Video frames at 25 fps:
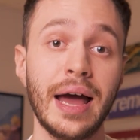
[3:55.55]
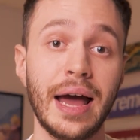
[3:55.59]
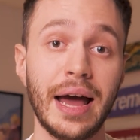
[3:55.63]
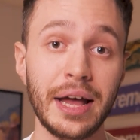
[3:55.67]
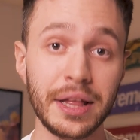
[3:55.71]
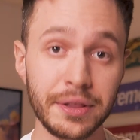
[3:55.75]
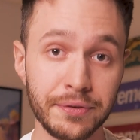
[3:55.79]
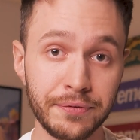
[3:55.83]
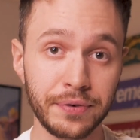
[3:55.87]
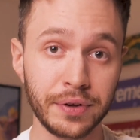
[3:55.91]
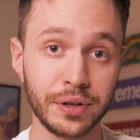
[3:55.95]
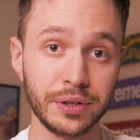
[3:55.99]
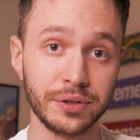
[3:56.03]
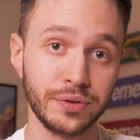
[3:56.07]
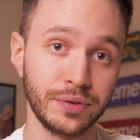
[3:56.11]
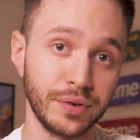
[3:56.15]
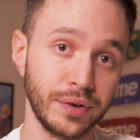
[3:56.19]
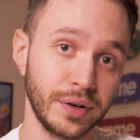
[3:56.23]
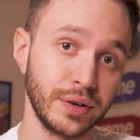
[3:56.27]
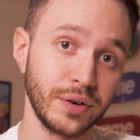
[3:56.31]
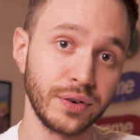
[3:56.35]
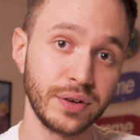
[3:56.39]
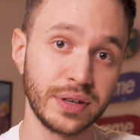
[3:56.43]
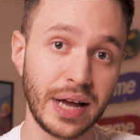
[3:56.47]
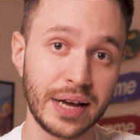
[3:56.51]
and fail to
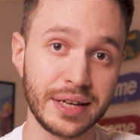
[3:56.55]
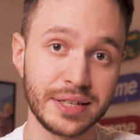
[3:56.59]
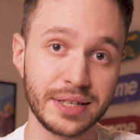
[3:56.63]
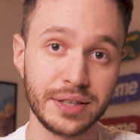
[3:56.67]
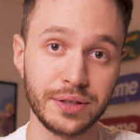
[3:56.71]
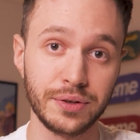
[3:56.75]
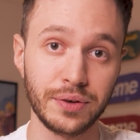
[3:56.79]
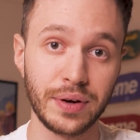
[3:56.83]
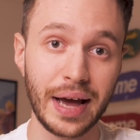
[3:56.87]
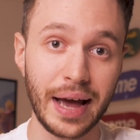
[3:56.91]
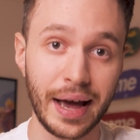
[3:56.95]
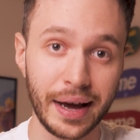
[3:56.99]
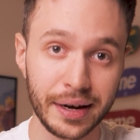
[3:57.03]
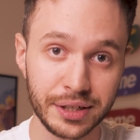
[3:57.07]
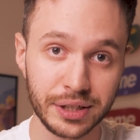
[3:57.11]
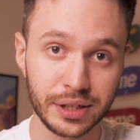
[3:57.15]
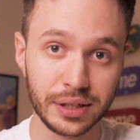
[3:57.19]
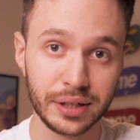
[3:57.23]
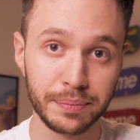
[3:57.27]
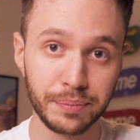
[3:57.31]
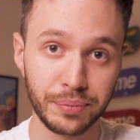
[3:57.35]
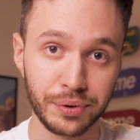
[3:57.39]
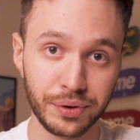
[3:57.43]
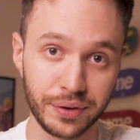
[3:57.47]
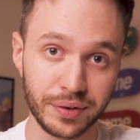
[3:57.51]
recognize that you
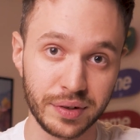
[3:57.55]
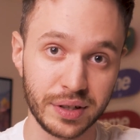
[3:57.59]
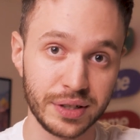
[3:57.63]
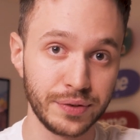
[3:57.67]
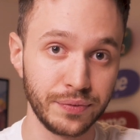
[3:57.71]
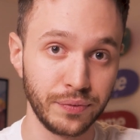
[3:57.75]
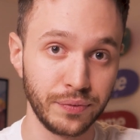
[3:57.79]
actually progress